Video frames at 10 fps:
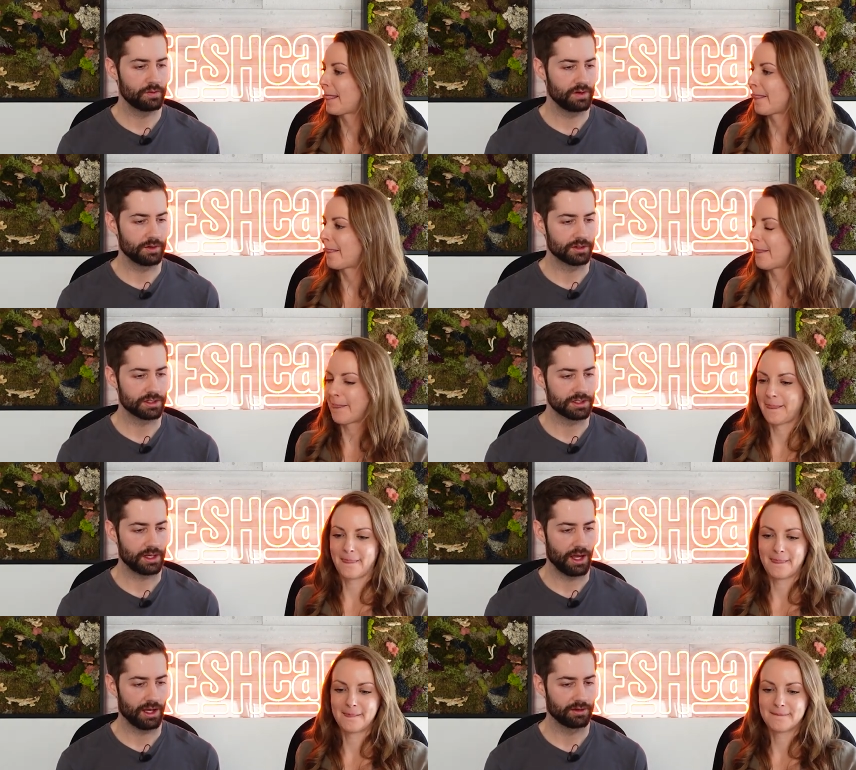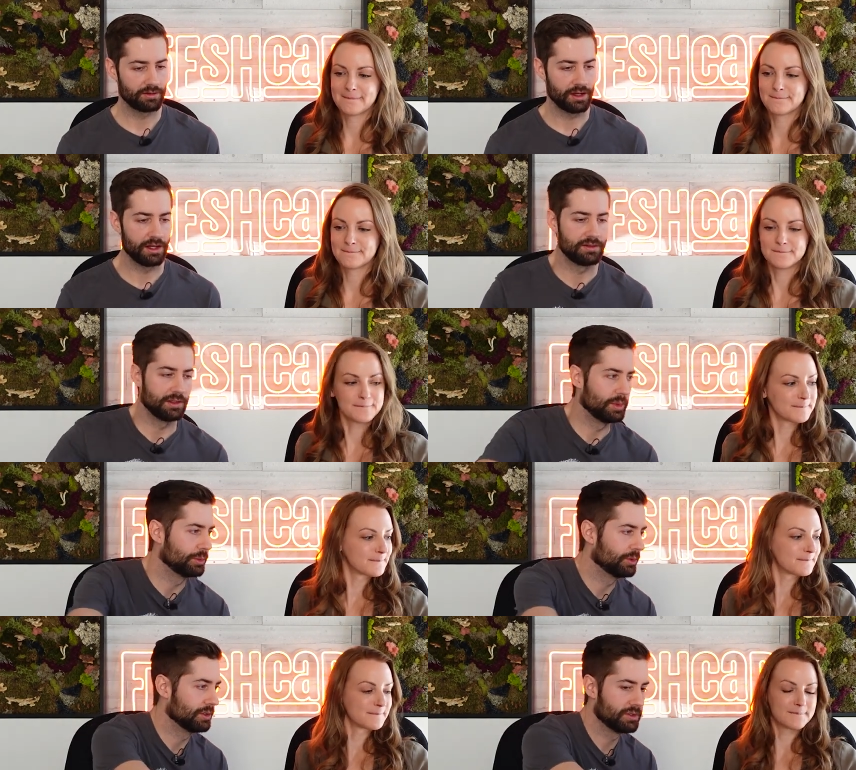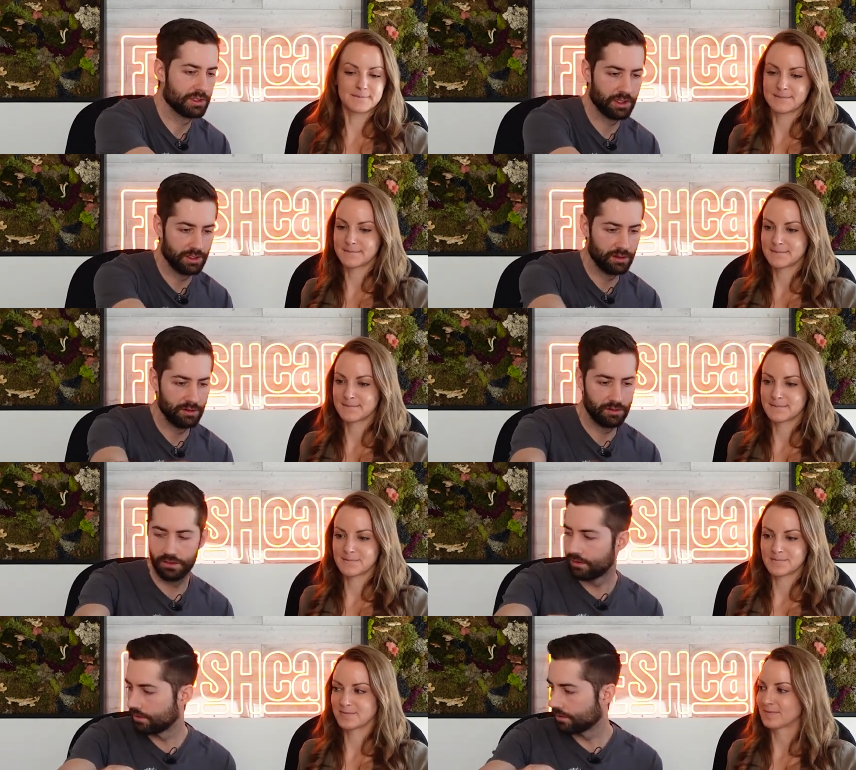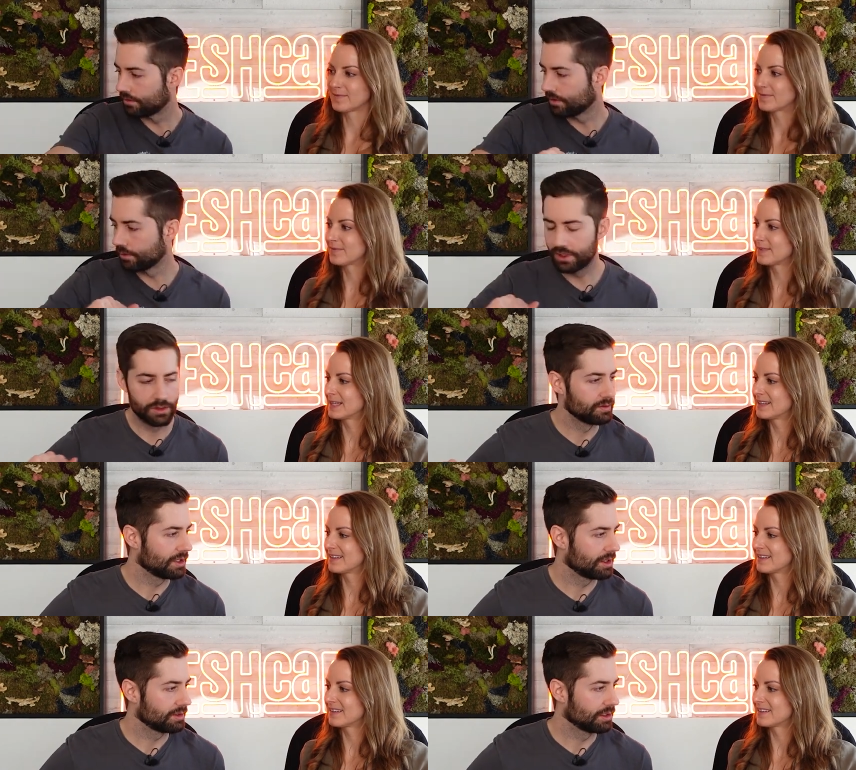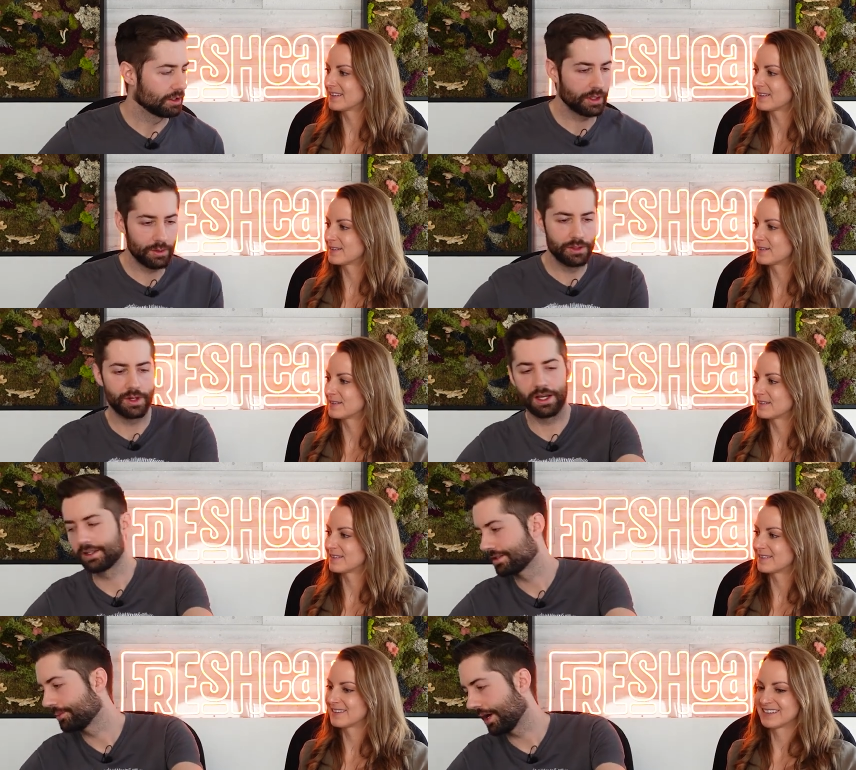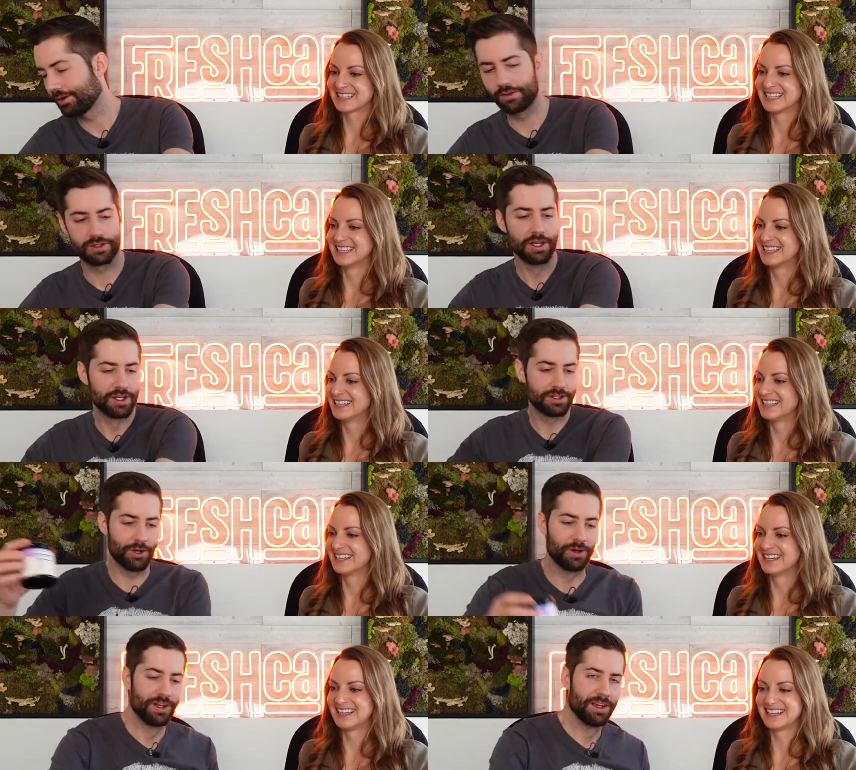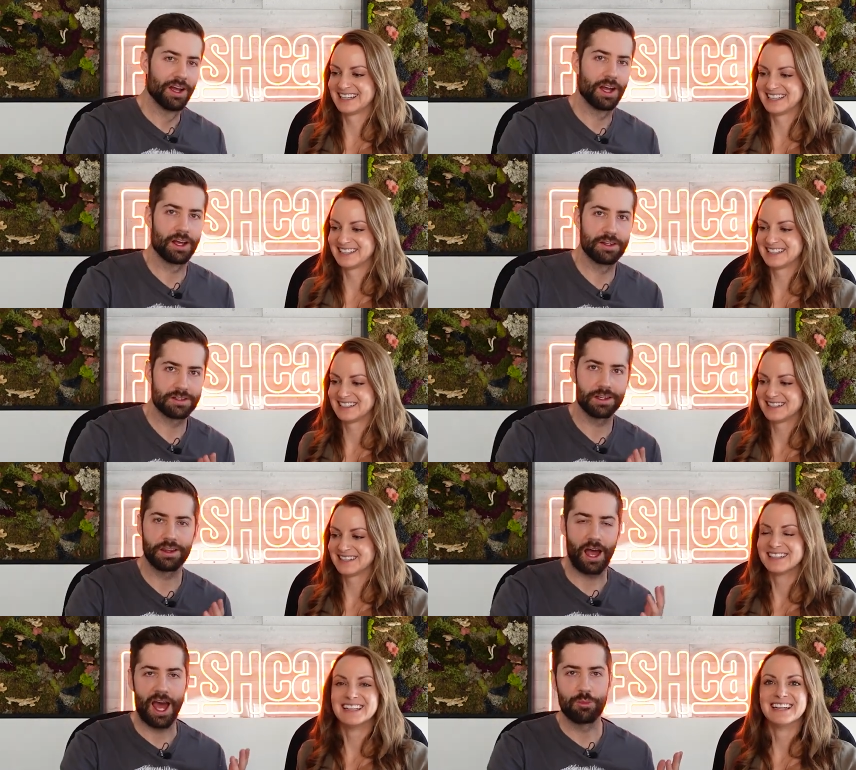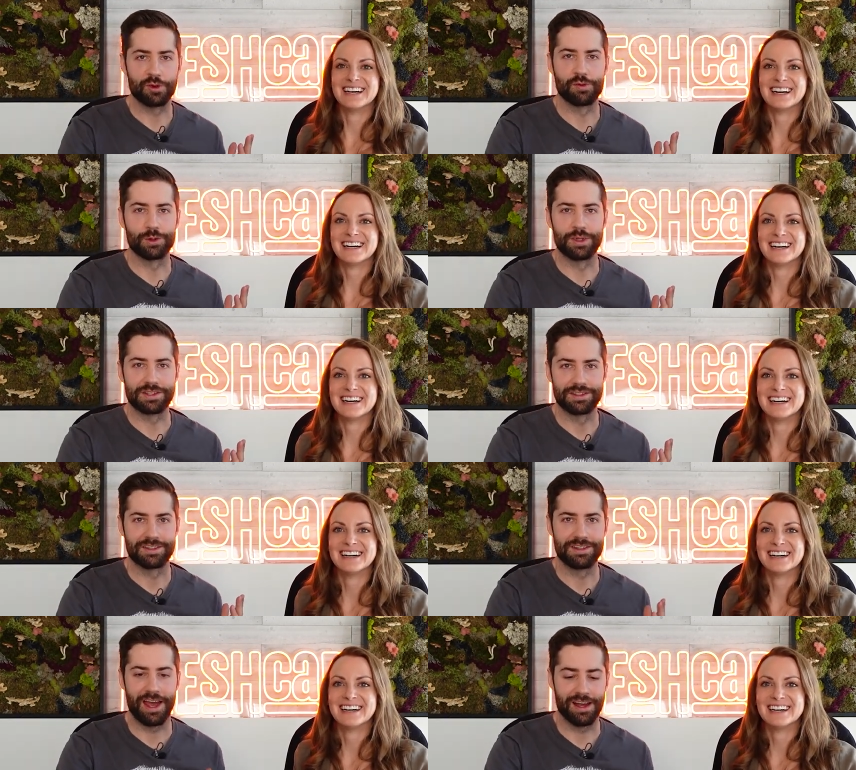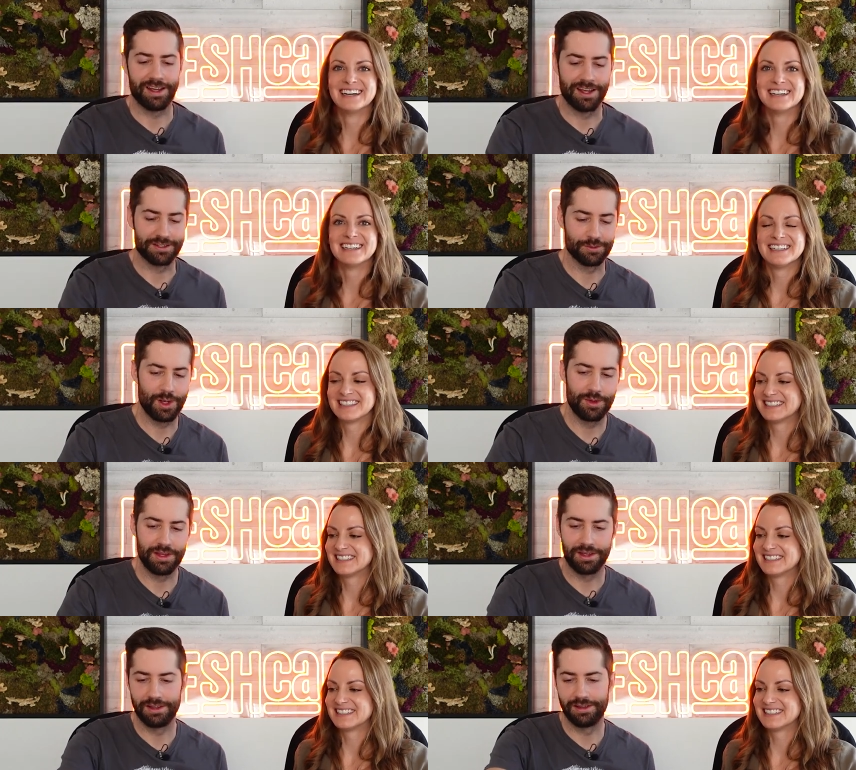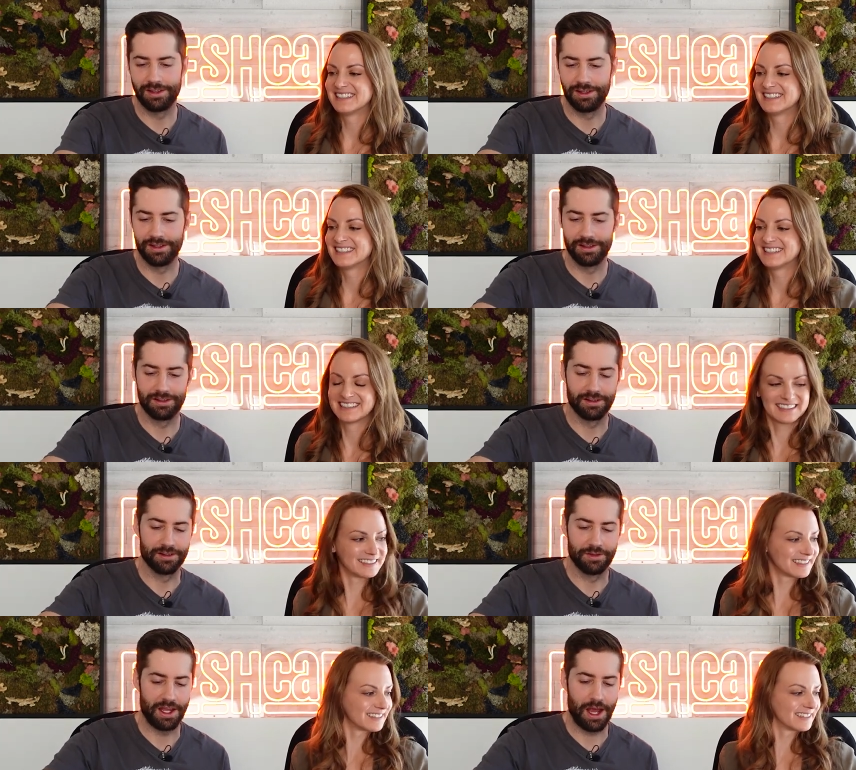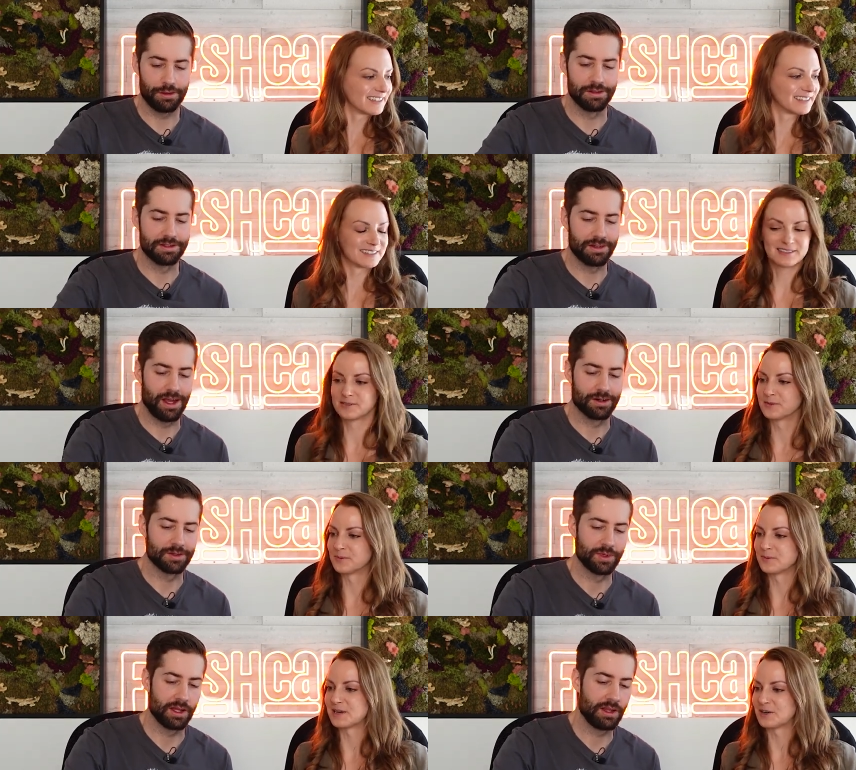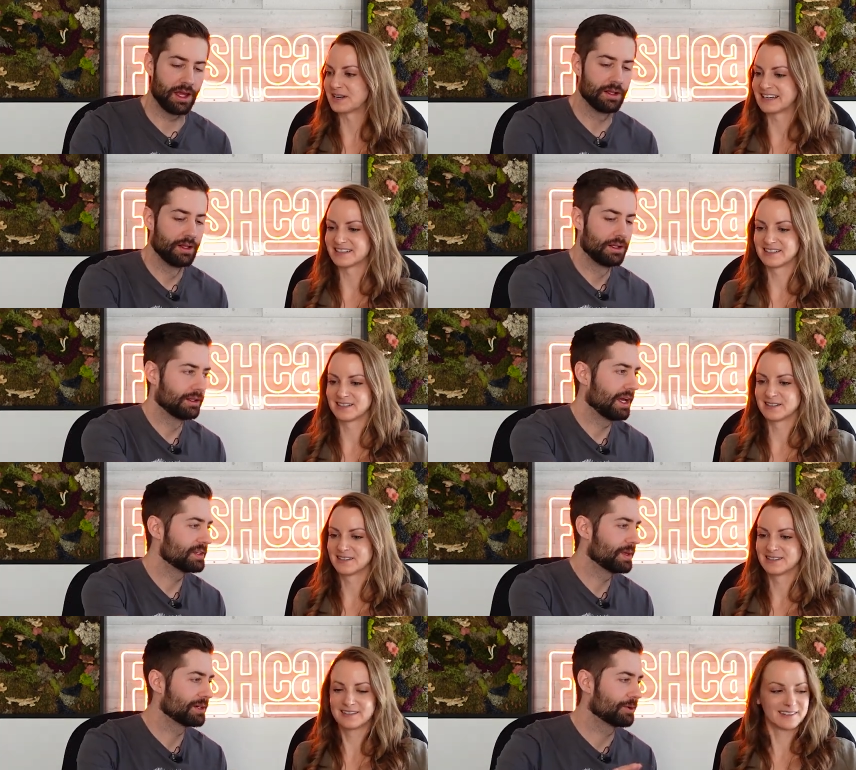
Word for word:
Speaker 1: favorite stacks that I see people using is, and we don't even have it here. Oh yeah, we do, I guess. Powder. So Uh, this is like the high performance stack, I guess, or maybe the the uh, the athlete stack or something what like that. Need? Lion's Mane